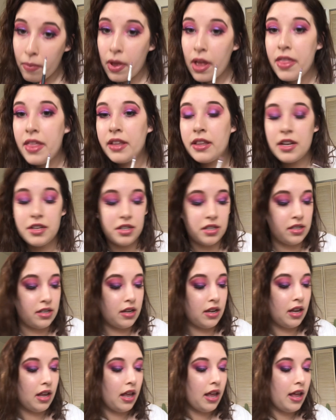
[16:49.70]
I think that just
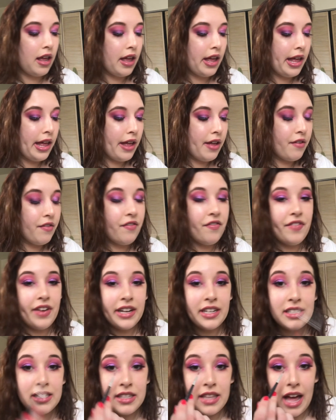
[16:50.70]

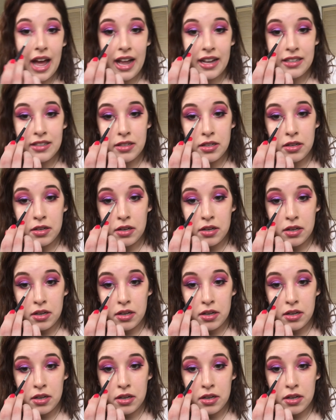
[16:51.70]
fixed that.